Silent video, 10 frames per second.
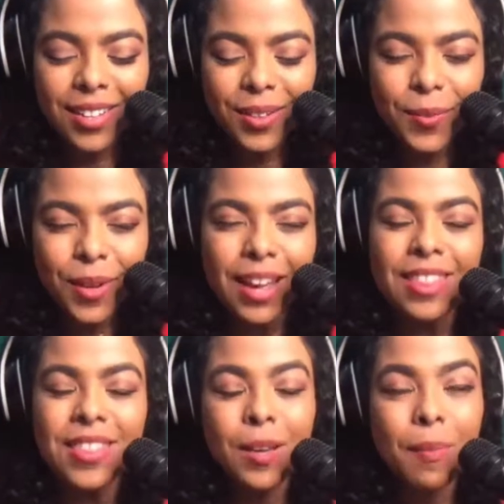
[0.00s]
when I
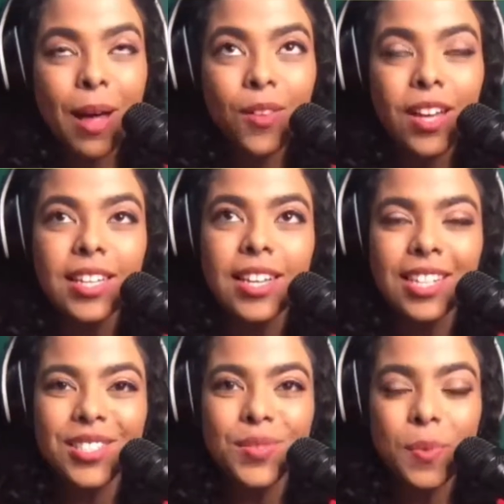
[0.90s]
think about Lucky, I
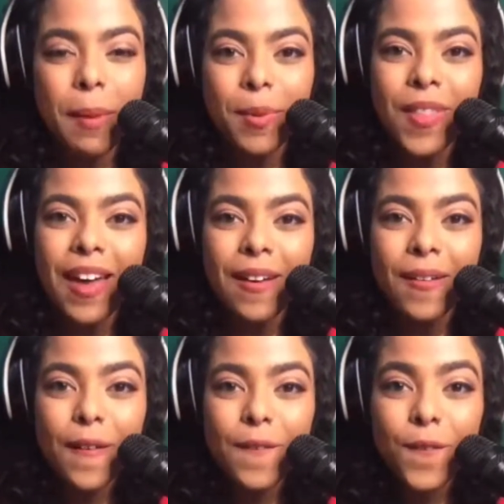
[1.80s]
just remember that
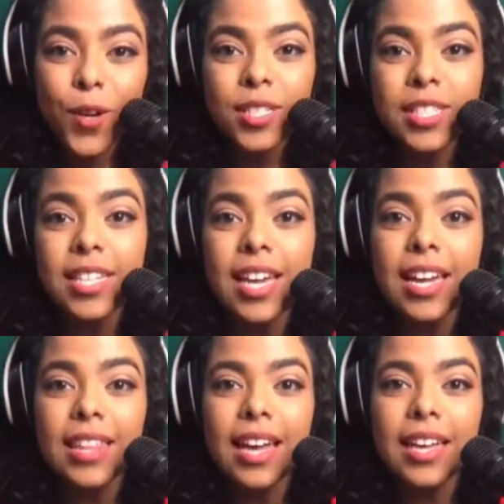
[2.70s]
first
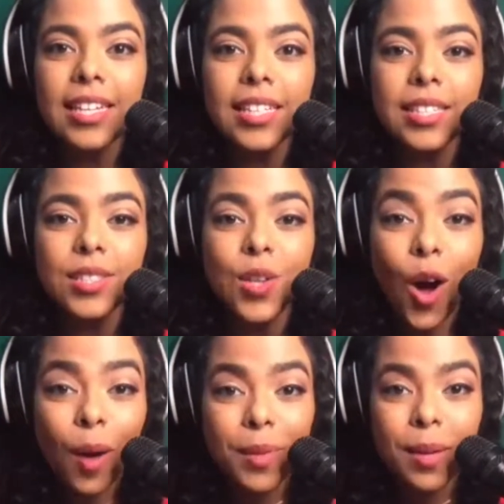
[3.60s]
day that he
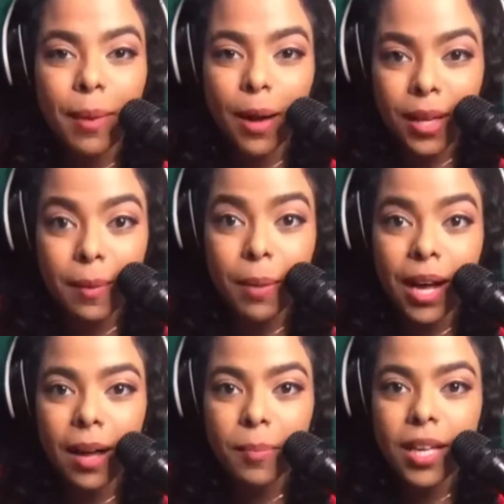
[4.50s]
taught me about hip
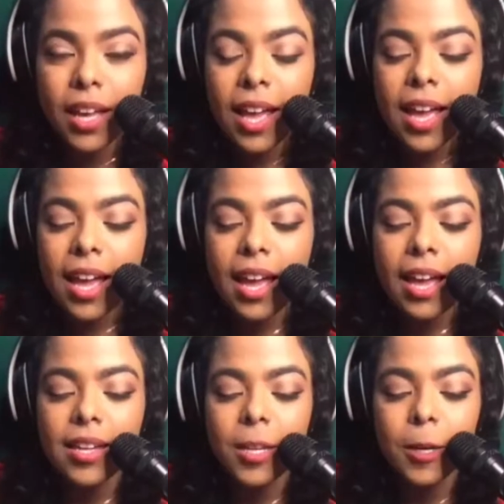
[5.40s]
hop
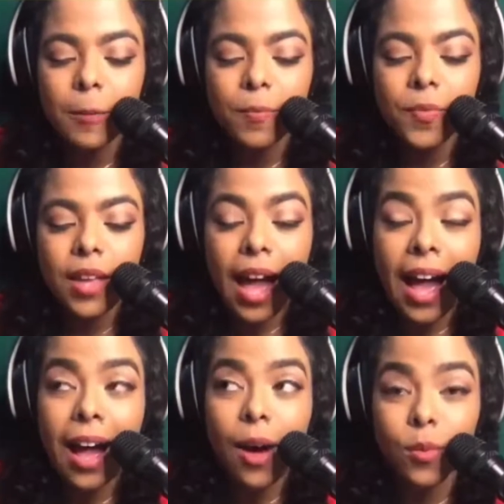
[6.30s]
and
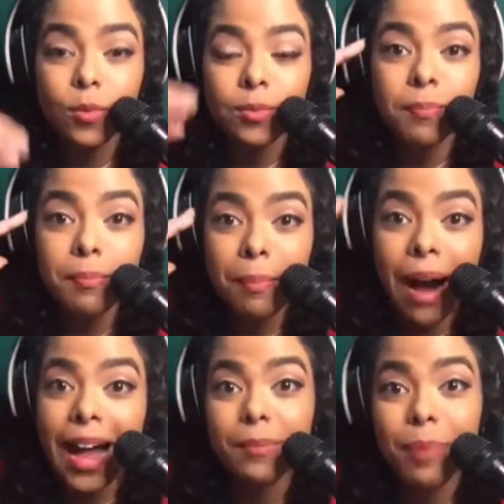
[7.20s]
how
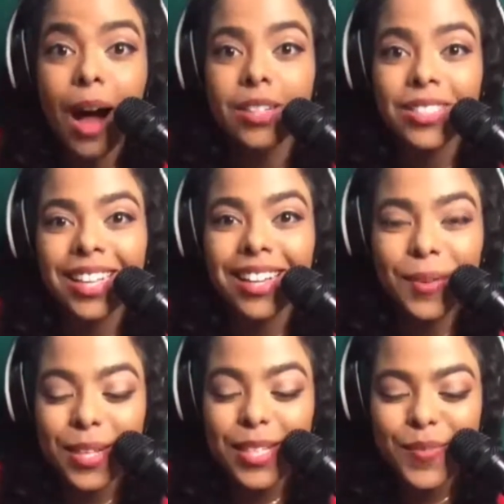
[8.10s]
mind boggling it
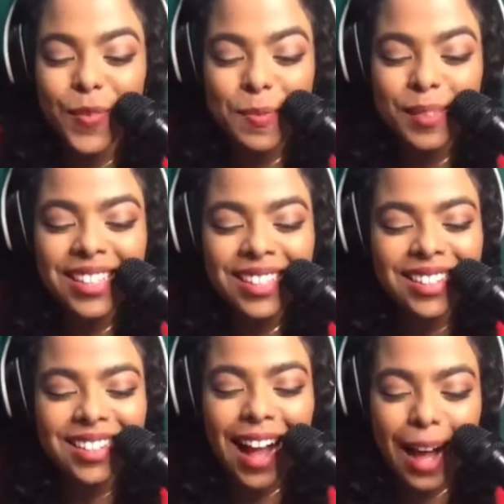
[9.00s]
was for me.
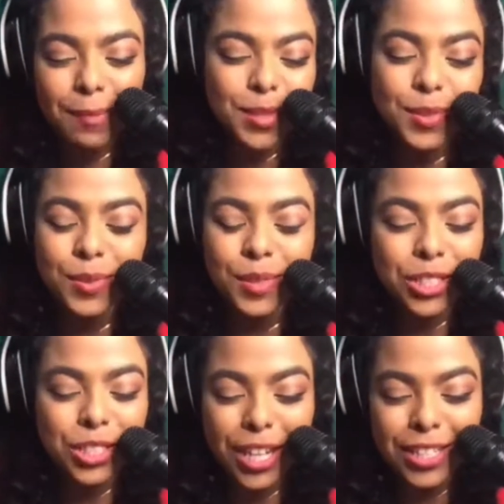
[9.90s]
It absolutely
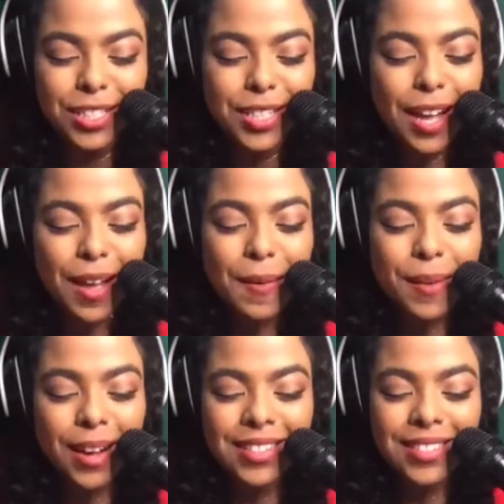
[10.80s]
changed
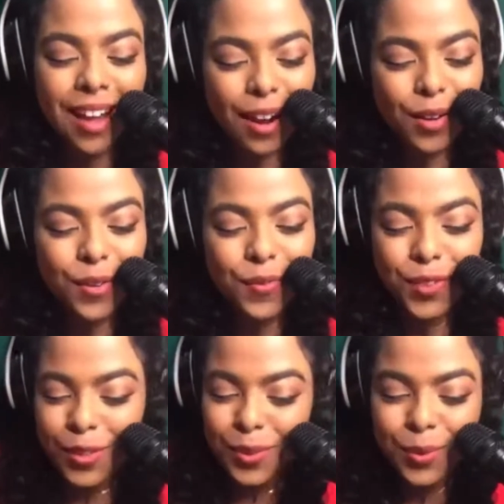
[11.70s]
my entire
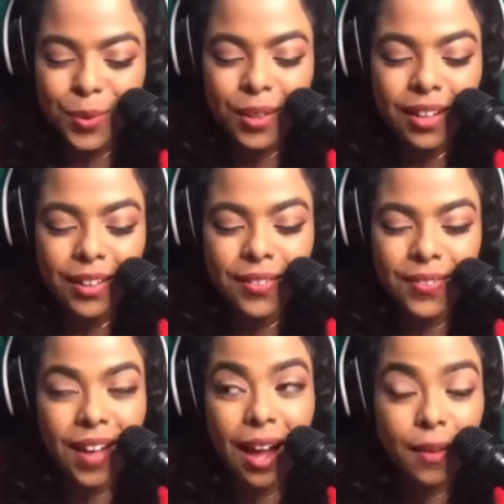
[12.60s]
view of
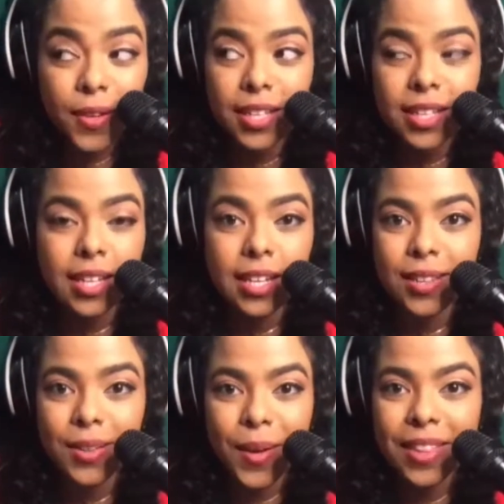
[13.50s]
everything
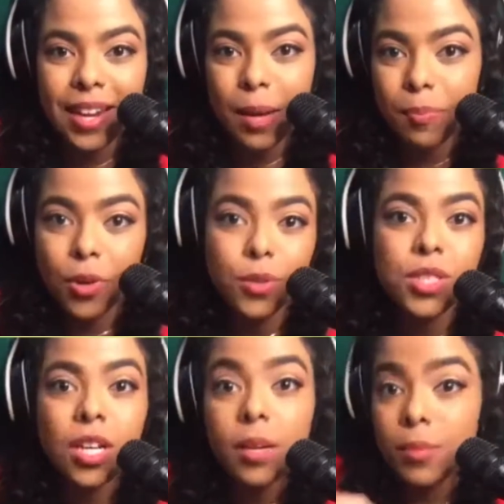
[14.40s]
and the way that I
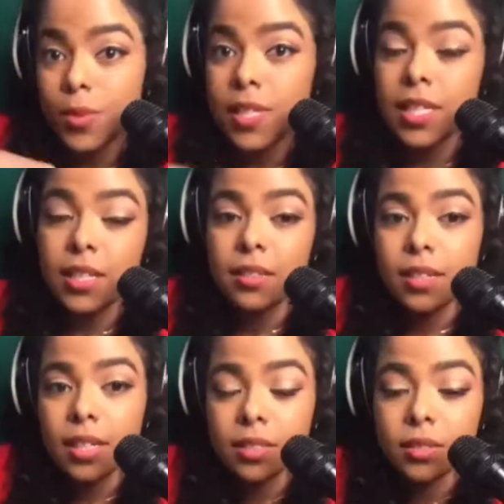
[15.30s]
approach music
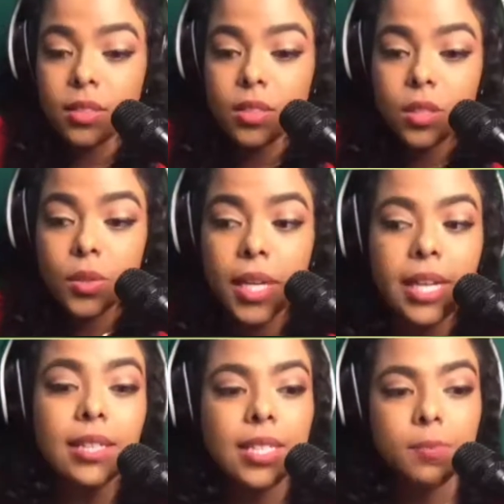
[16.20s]
and
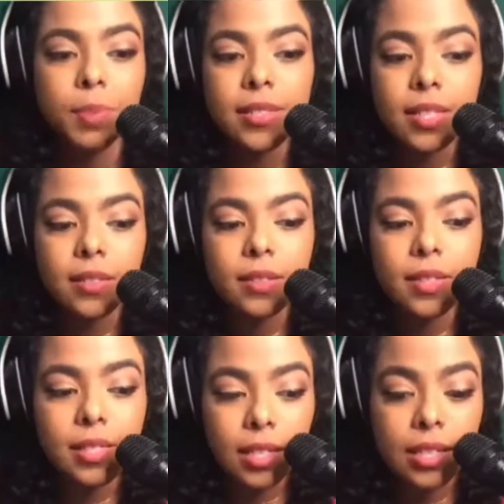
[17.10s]
creating these beats and the
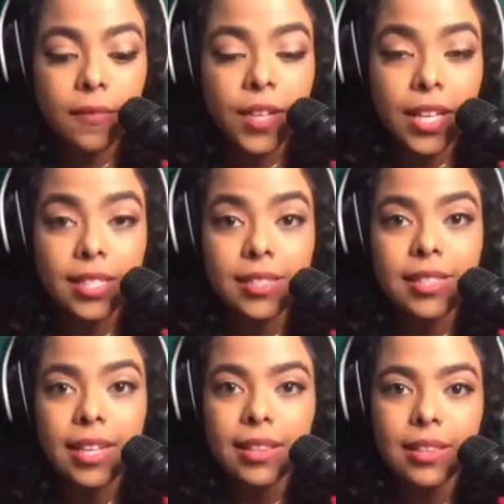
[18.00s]
significance
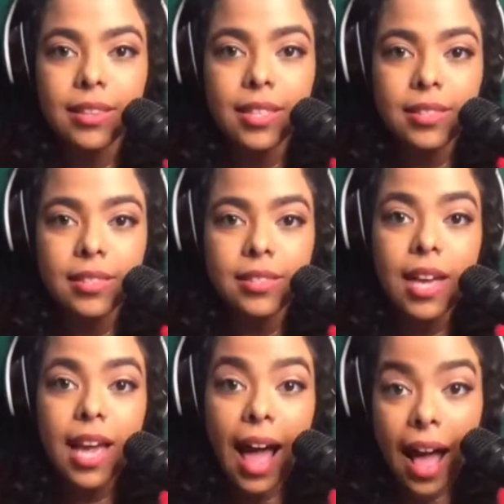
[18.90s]
that this
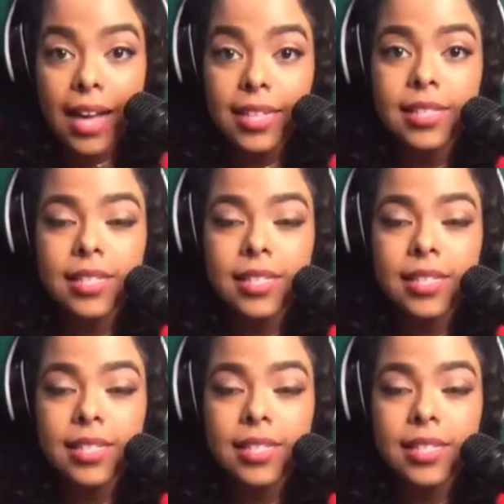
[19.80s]
has